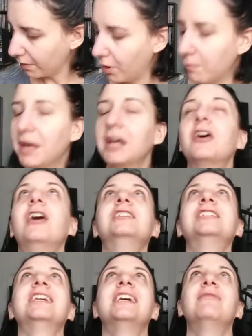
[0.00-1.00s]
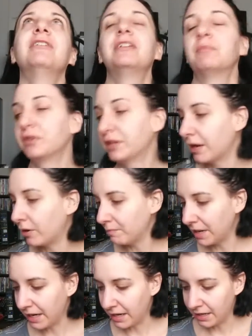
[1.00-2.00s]
Oh my gosh, I can't wait to put that on
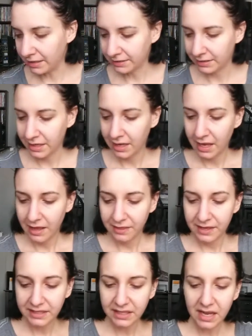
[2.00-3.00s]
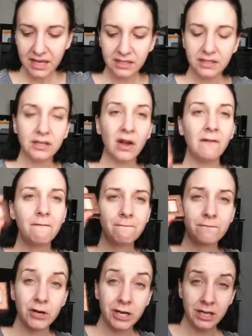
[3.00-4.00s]
my eyes. This is so
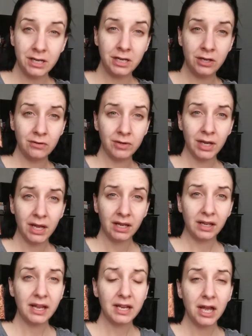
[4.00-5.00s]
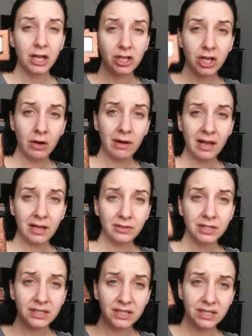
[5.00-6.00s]
freaking cute. Like, go
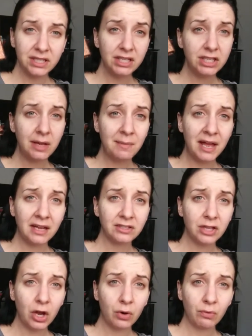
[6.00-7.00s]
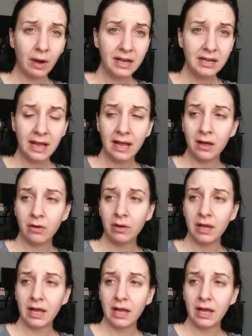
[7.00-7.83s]
out to TJ Maxx right now